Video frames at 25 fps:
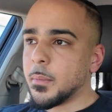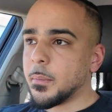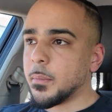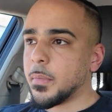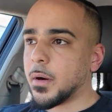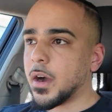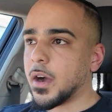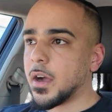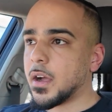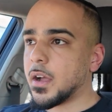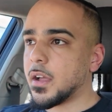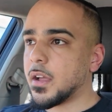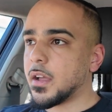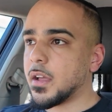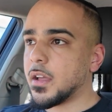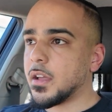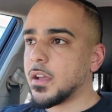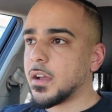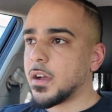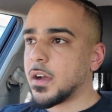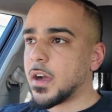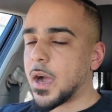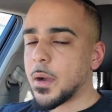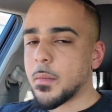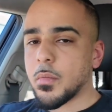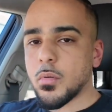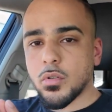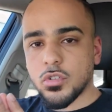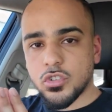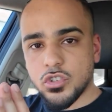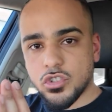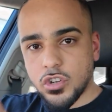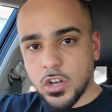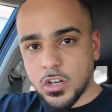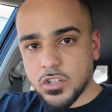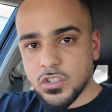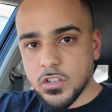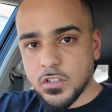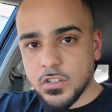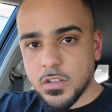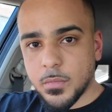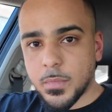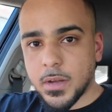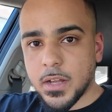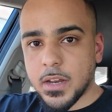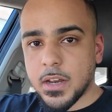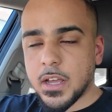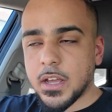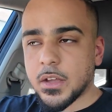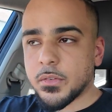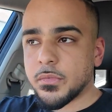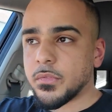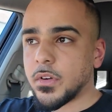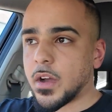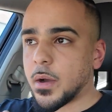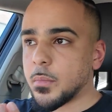But I brought structure to my life.